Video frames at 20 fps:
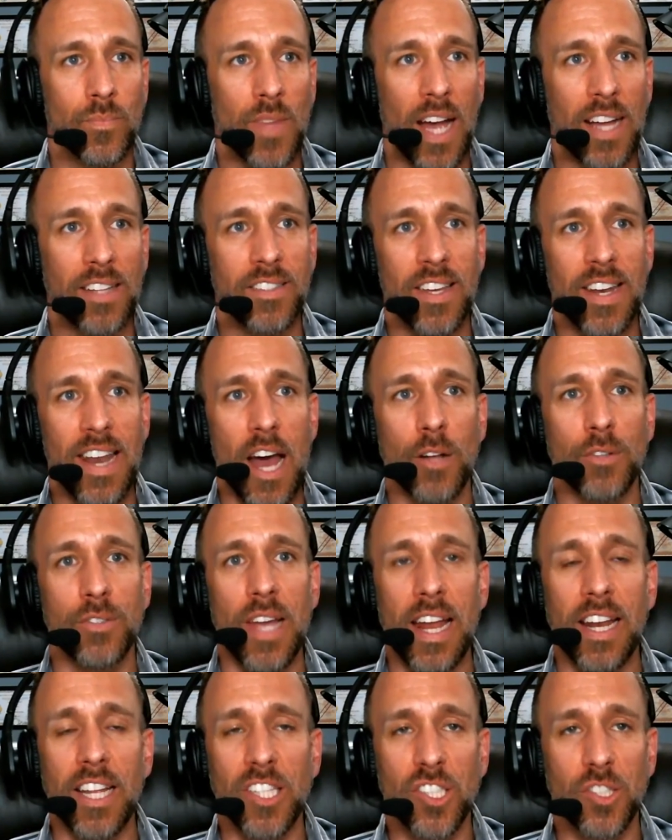I
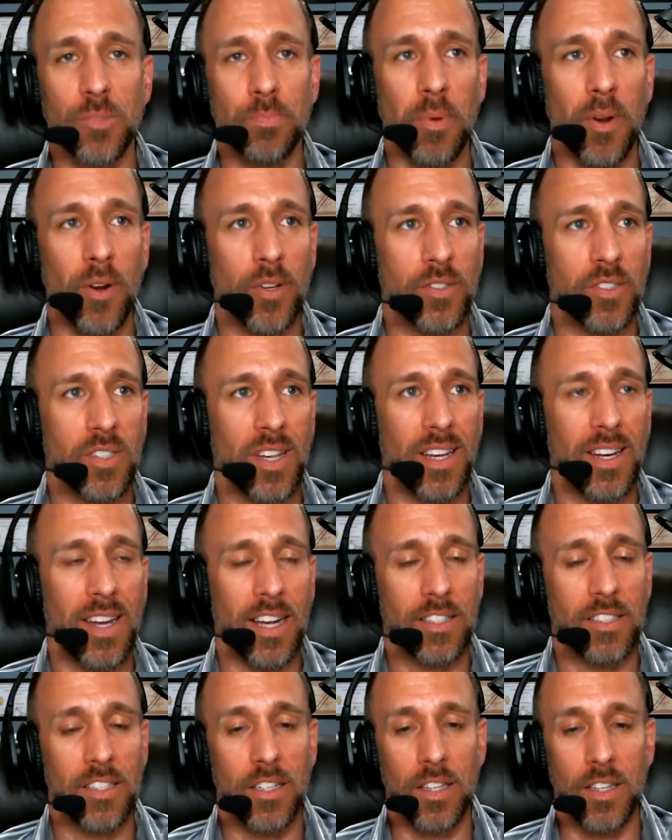denounce any spirits
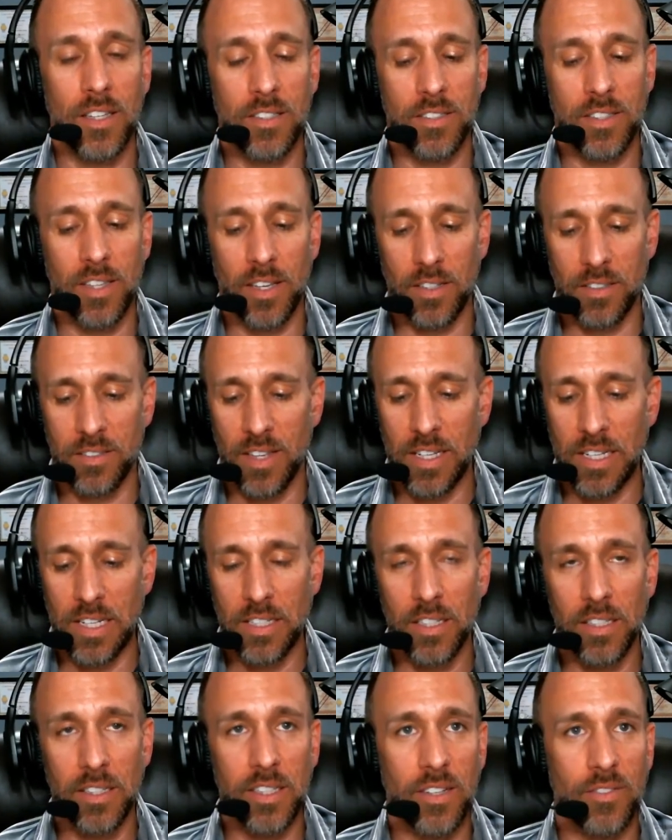connected to these things. They
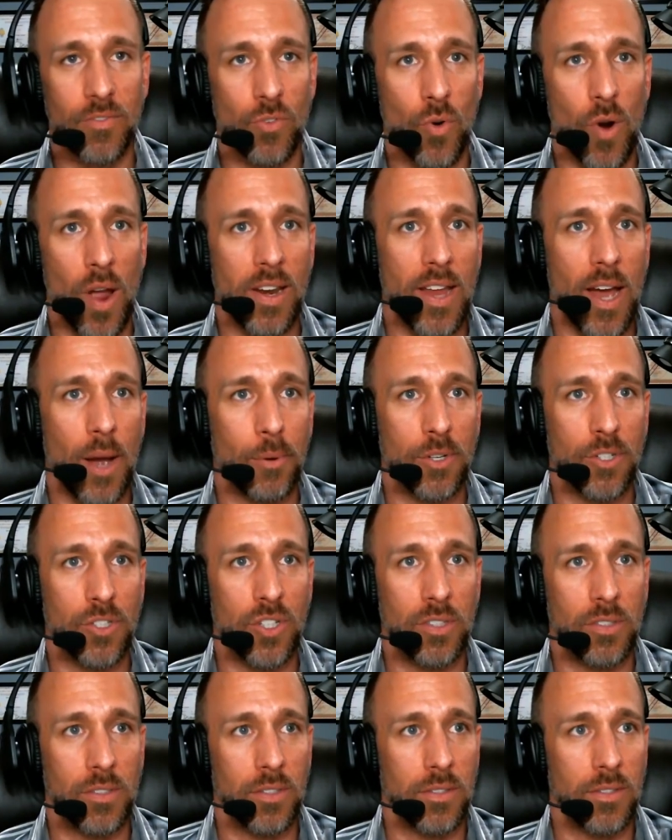need to leave right now in
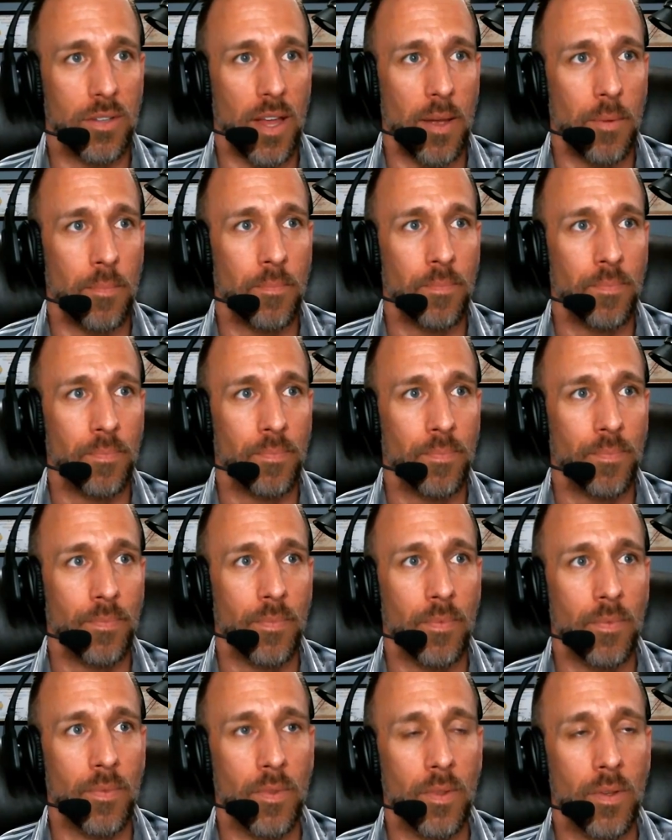Jesus' name.
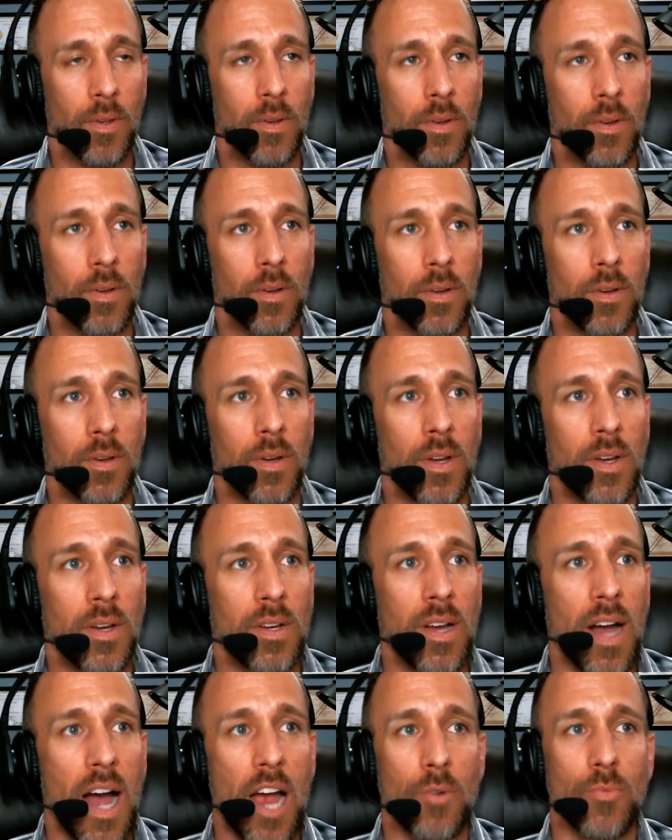
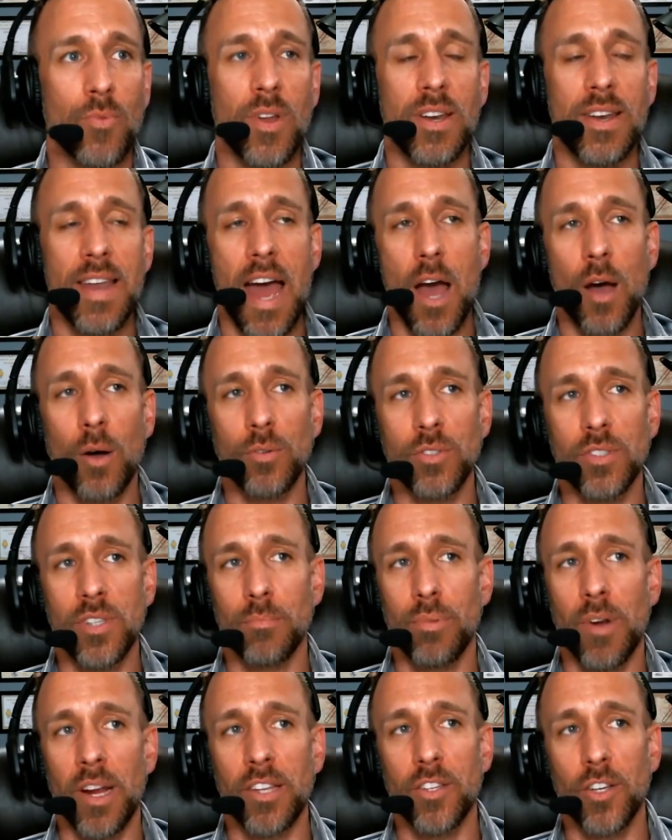I renounce
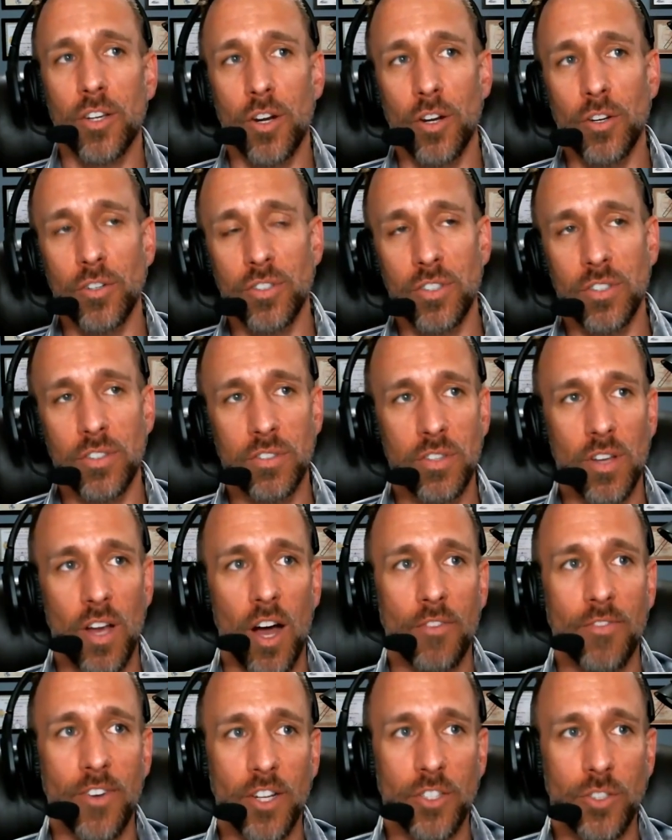and break the curses
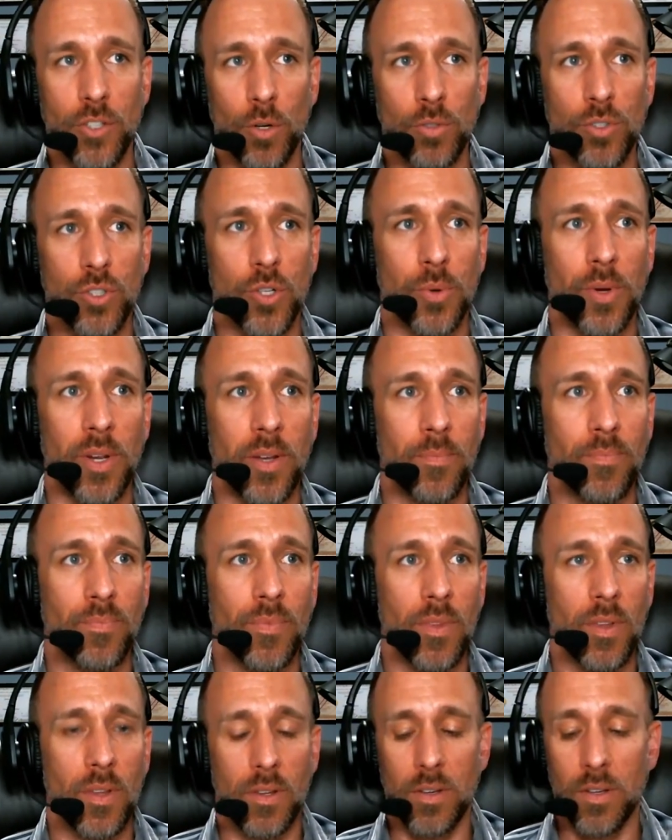of adultery,
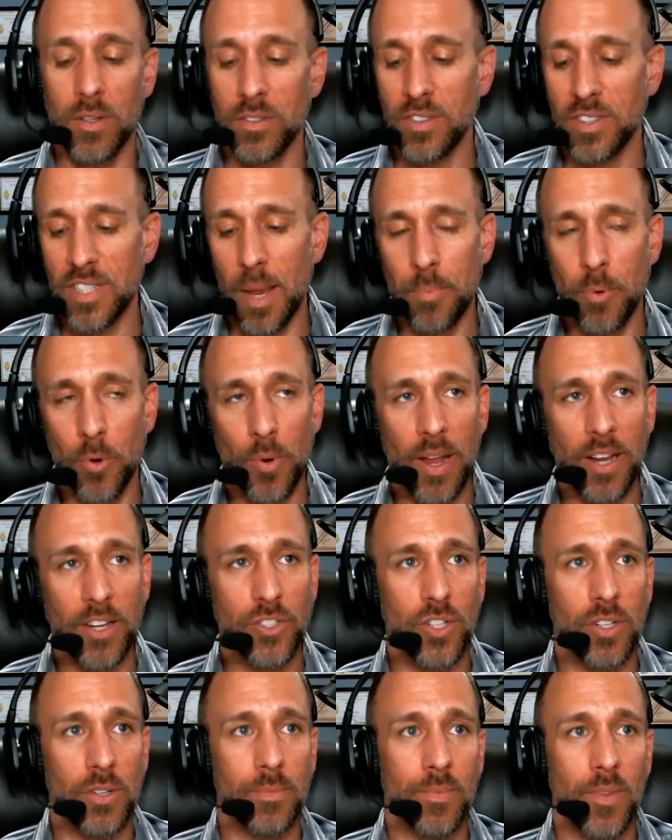
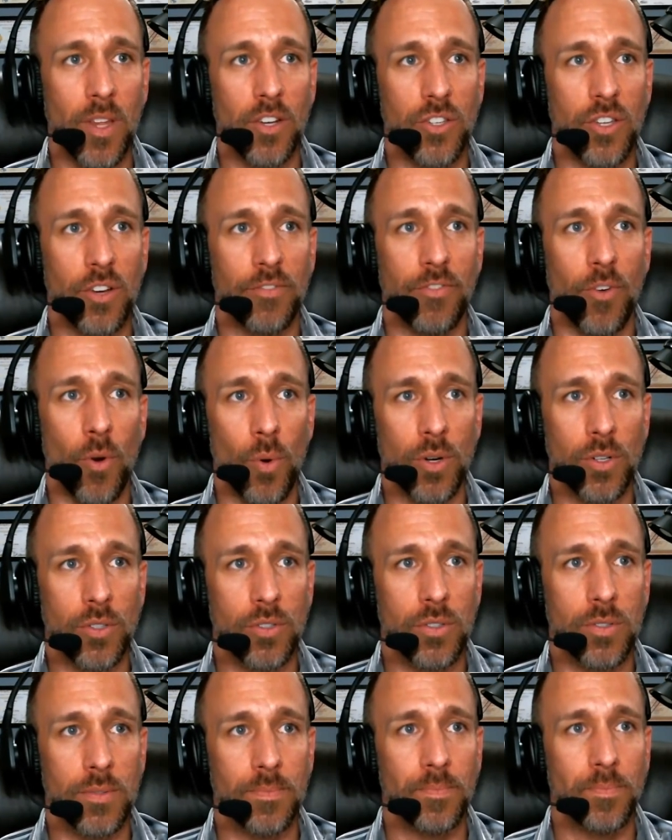separation,
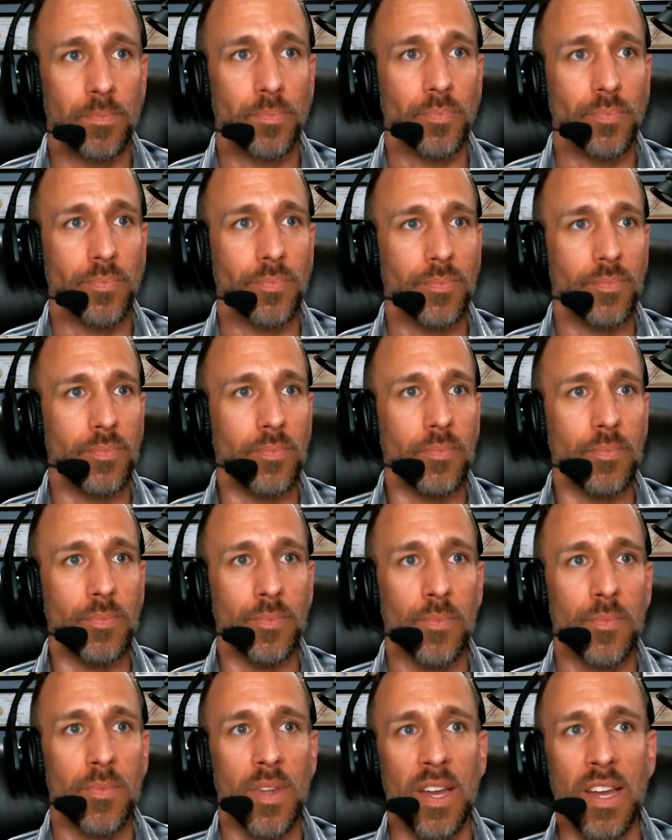divorce,
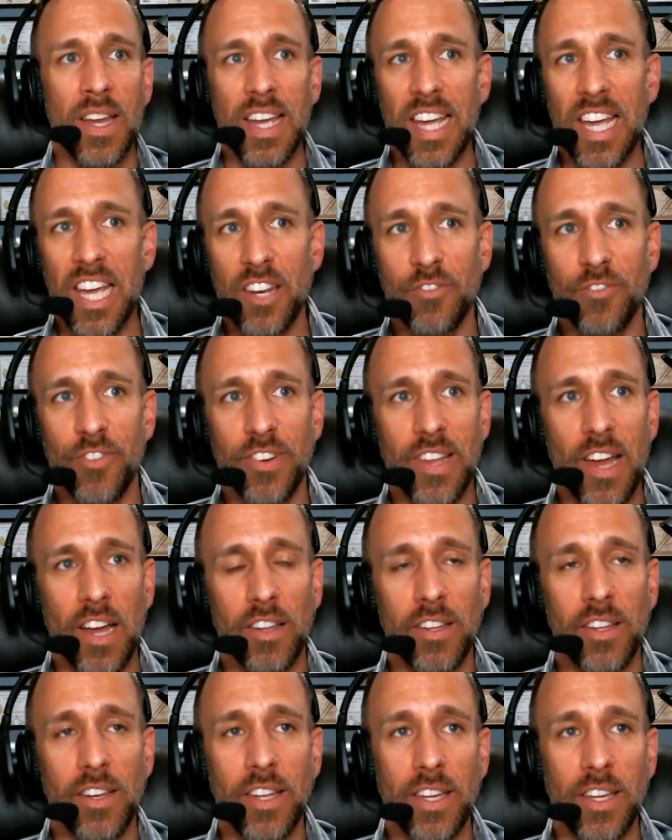
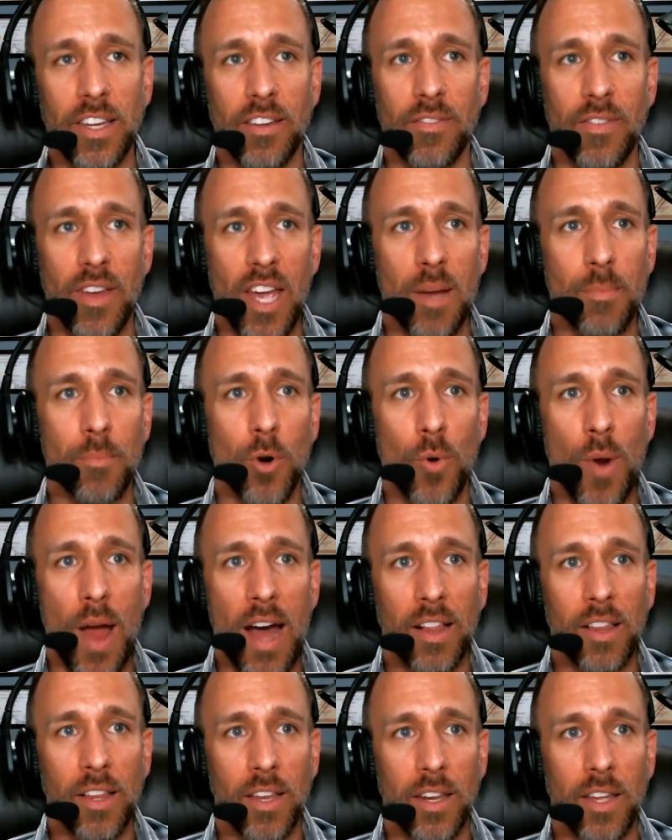infidelity,
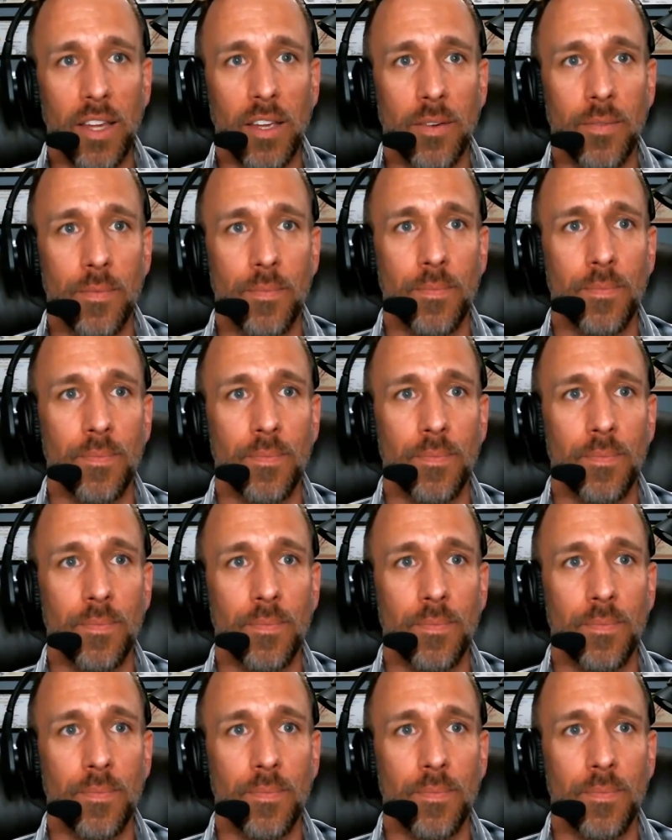immorality,